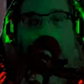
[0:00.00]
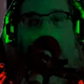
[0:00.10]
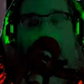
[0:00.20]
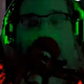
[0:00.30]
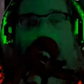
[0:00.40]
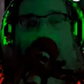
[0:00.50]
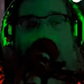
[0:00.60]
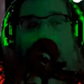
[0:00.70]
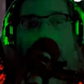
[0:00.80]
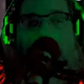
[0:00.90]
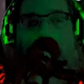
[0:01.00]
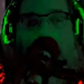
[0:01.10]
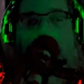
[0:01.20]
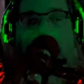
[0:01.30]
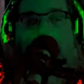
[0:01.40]
kind of funny, too.
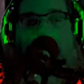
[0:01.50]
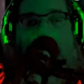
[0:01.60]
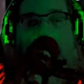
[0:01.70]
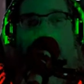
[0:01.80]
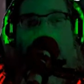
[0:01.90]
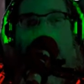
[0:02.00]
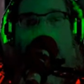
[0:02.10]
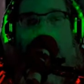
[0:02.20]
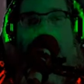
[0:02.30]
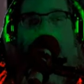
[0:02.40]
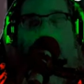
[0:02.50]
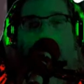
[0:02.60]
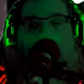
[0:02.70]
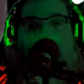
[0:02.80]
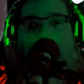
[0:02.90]
And, yeah,
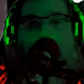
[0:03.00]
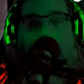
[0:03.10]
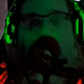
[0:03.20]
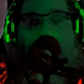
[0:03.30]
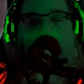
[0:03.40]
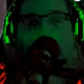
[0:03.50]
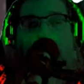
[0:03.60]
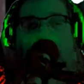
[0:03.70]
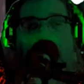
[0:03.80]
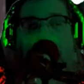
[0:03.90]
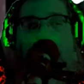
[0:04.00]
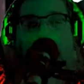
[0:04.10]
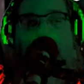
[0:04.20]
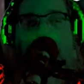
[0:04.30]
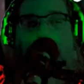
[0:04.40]
I don't mind laughing at
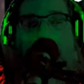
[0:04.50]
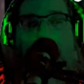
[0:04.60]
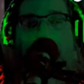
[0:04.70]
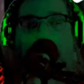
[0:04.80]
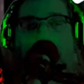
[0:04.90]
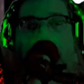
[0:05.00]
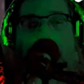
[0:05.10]
her to some degree.